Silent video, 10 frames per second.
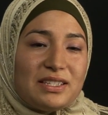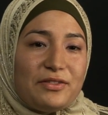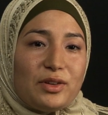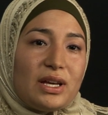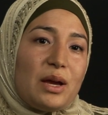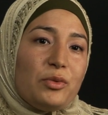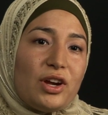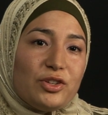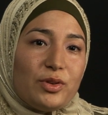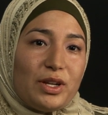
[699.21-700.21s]
I feel like I'm
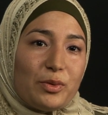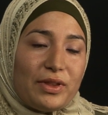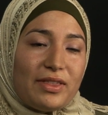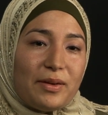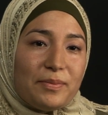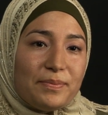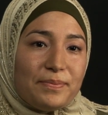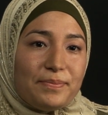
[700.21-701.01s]
graduating with them.